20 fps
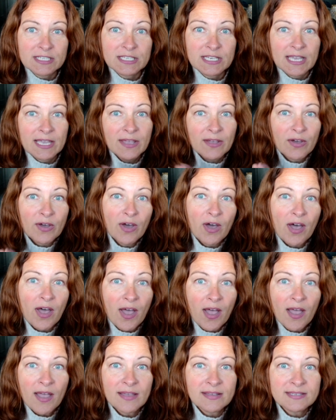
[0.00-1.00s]
can
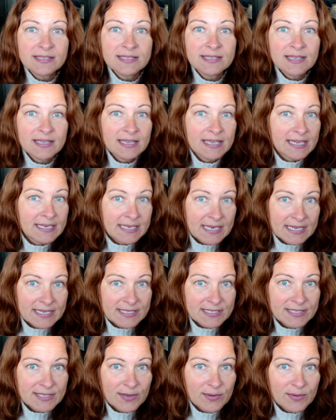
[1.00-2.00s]
cause kidney
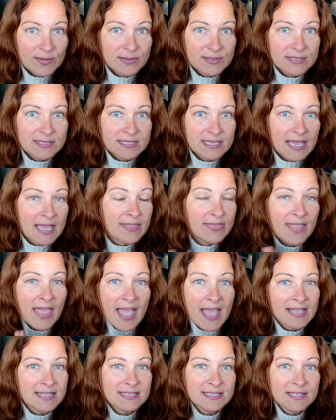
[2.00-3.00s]
stones, and
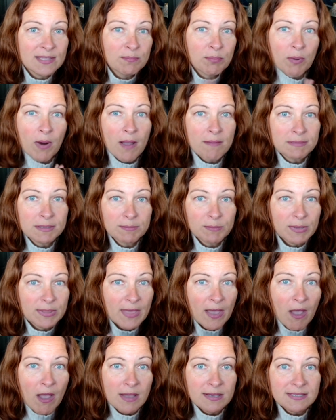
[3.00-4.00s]
that's the problem with
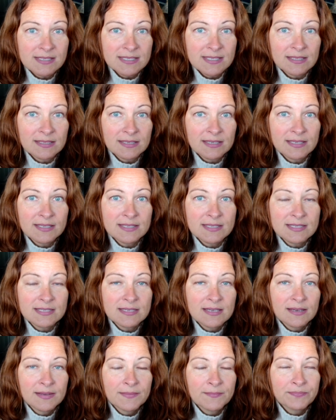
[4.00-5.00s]

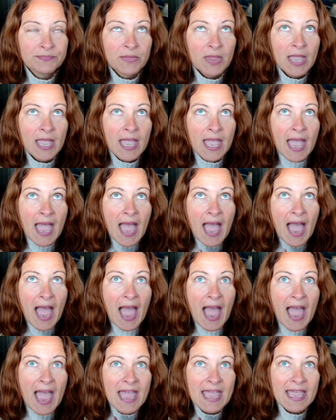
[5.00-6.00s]
oxalates.
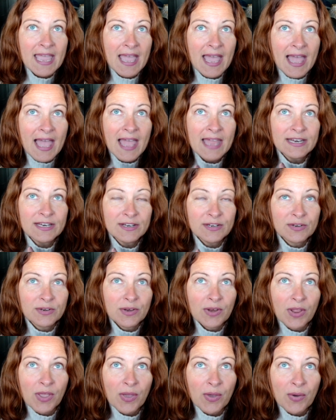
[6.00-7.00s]
I had
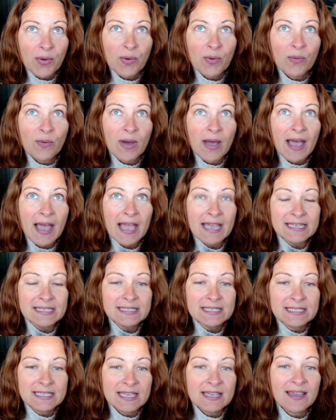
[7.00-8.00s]
no
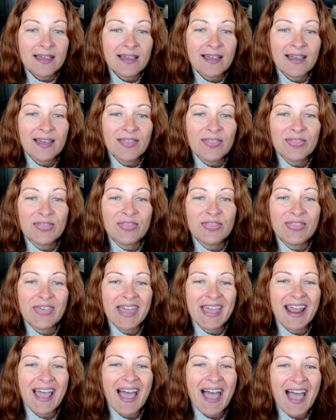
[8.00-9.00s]
idea
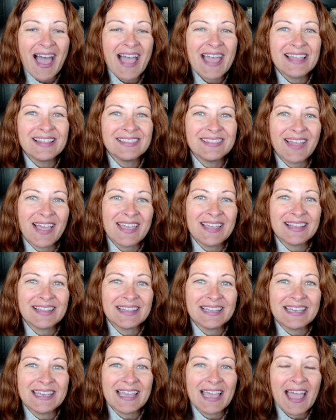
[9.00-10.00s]
that I
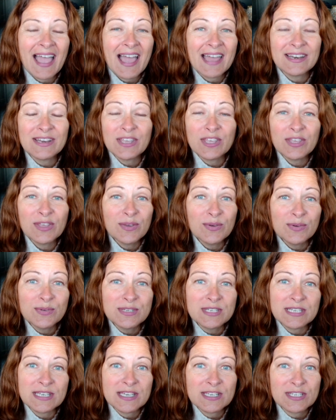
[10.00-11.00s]
likely had
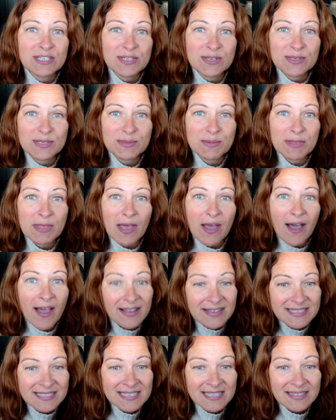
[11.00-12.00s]
huge issues with
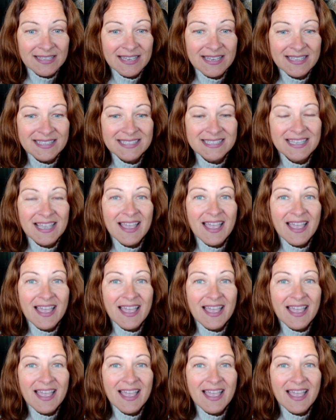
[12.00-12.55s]
oxalates,